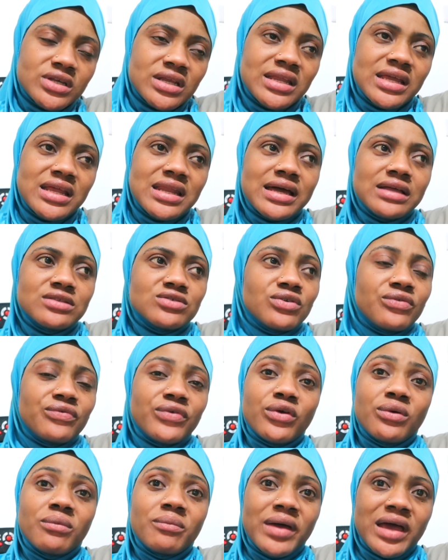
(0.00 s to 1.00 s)
on Leila to
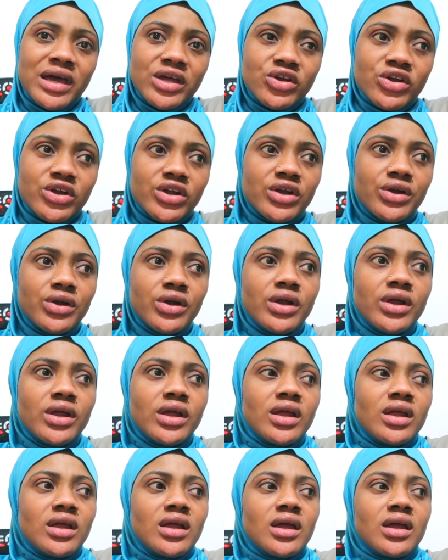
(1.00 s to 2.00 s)
feel better
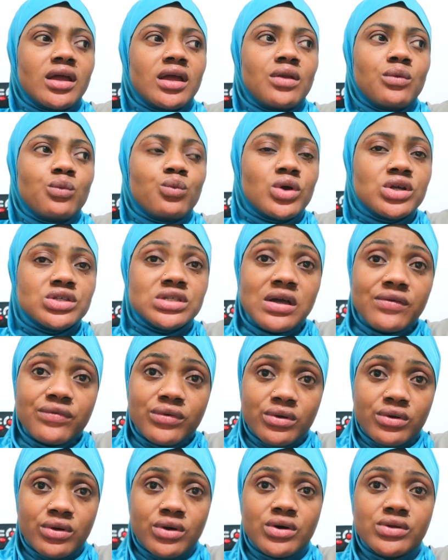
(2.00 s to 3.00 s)
and watch out
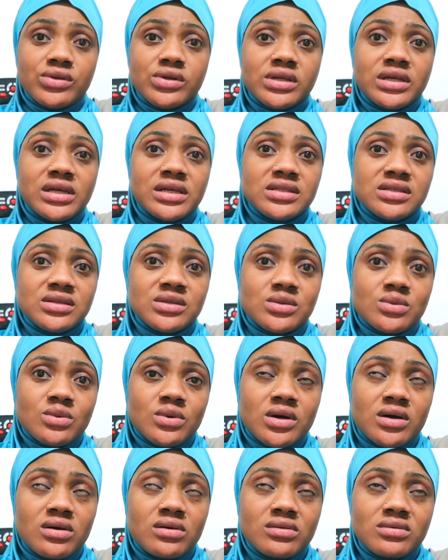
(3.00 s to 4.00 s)
for the other kids as
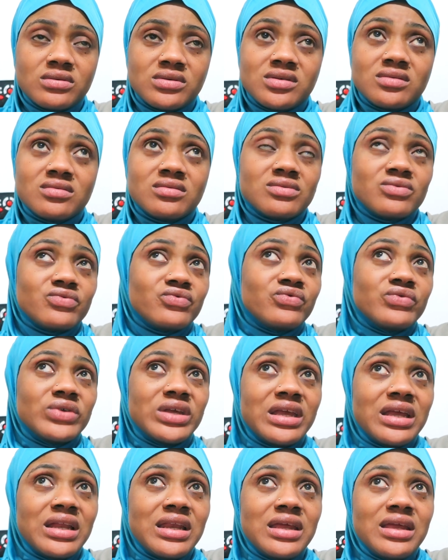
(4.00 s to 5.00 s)
well. It's
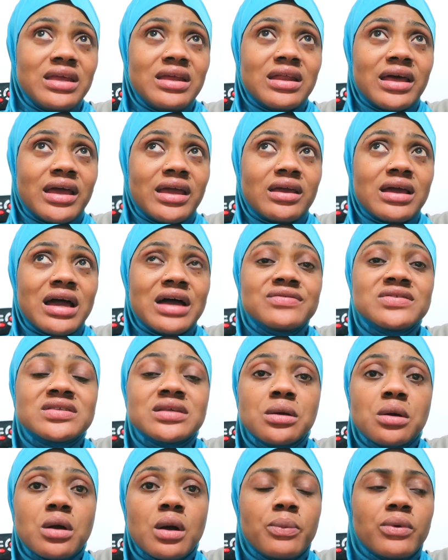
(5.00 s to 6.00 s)
really, like, I've
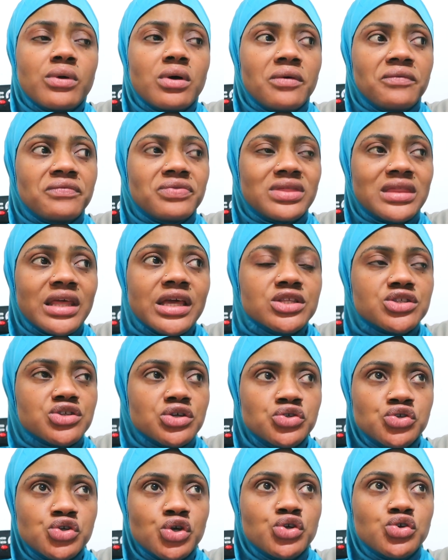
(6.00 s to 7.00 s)
seen a couple of things
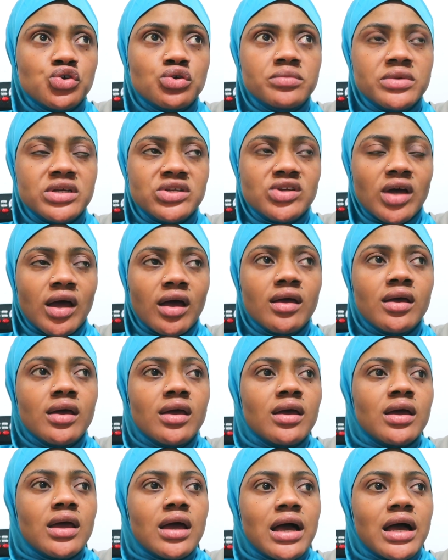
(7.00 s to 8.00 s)
on social media.
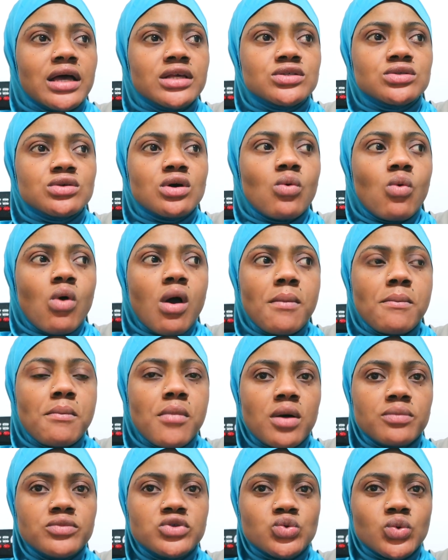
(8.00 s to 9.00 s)
I saw one
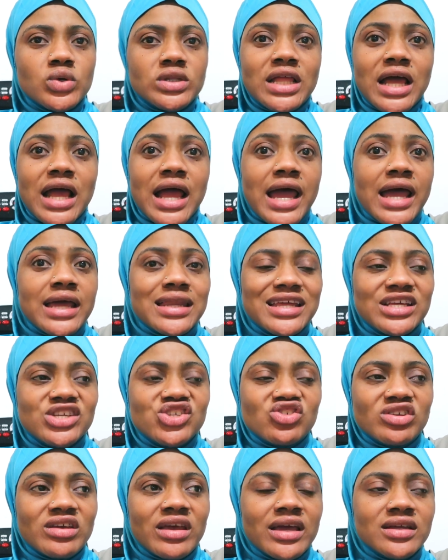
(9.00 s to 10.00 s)
mom's one that I just
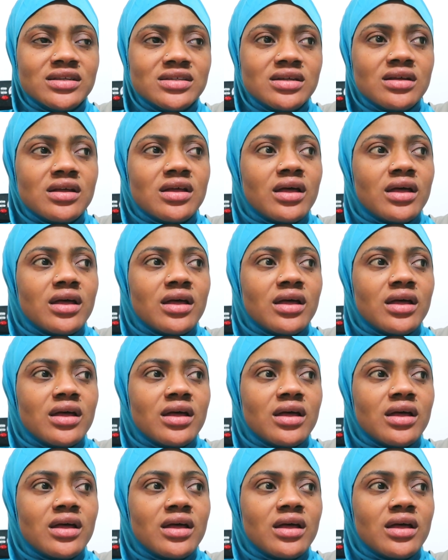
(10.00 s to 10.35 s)
shared